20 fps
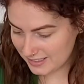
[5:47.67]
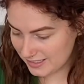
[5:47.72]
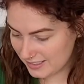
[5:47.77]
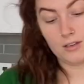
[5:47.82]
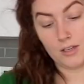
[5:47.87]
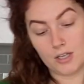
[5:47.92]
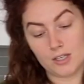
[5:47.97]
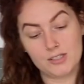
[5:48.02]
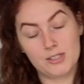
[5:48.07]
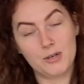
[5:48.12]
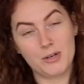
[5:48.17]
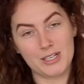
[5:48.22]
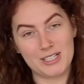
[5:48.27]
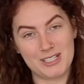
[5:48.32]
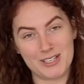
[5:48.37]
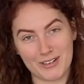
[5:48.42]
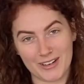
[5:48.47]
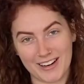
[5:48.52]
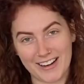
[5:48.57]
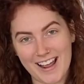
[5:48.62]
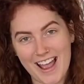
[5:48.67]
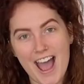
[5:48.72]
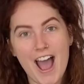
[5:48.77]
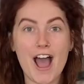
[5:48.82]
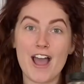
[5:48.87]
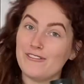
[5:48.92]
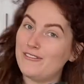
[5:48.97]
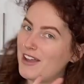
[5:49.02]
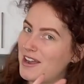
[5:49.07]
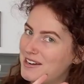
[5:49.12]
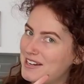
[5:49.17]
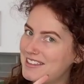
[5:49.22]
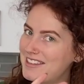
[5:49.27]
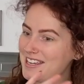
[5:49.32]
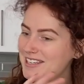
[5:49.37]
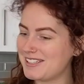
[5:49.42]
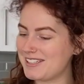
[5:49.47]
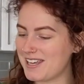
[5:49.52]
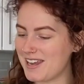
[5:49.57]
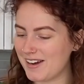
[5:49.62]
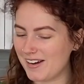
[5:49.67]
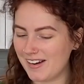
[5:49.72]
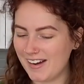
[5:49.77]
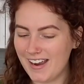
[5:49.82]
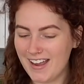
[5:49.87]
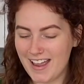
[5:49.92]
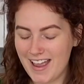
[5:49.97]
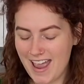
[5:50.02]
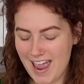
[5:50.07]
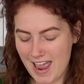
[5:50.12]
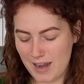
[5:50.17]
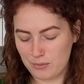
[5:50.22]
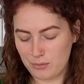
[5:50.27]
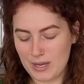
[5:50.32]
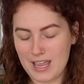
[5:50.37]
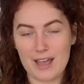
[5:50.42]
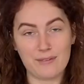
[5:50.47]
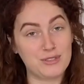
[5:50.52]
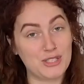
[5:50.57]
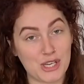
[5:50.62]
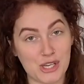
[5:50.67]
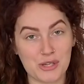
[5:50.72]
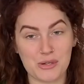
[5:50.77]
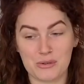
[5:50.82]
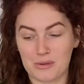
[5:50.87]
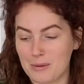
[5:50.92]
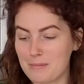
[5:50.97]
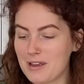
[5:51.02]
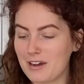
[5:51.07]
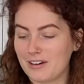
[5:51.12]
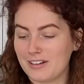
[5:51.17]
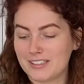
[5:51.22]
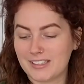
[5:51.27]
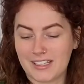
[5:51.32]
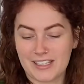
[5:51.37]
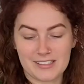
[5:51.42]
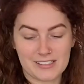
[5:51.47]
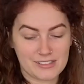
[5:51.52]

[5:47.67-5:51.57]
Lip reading: Long story short, I found it this year and we have 2 apparently.